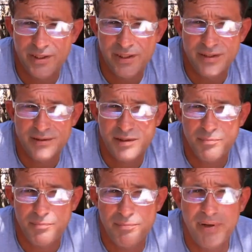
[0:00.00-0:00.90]
in is the
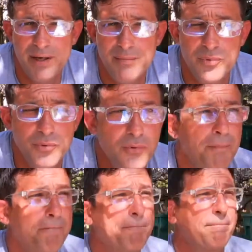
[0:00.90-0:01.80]
bamboo
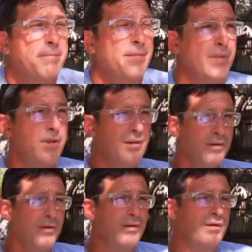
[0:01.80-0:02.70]

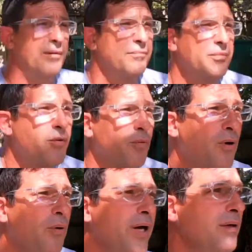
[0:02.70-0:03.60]
um,
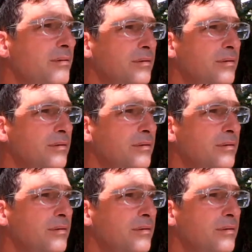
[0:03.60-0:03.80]
growing